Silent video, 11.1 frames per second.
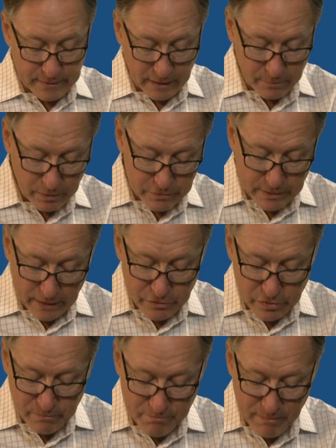Then it moves down
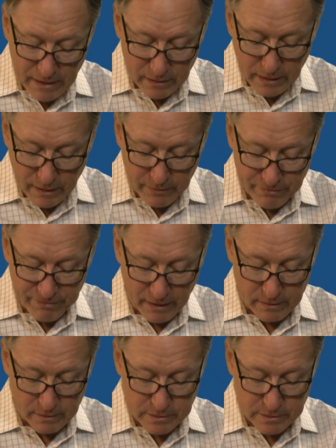to middle of the funnel.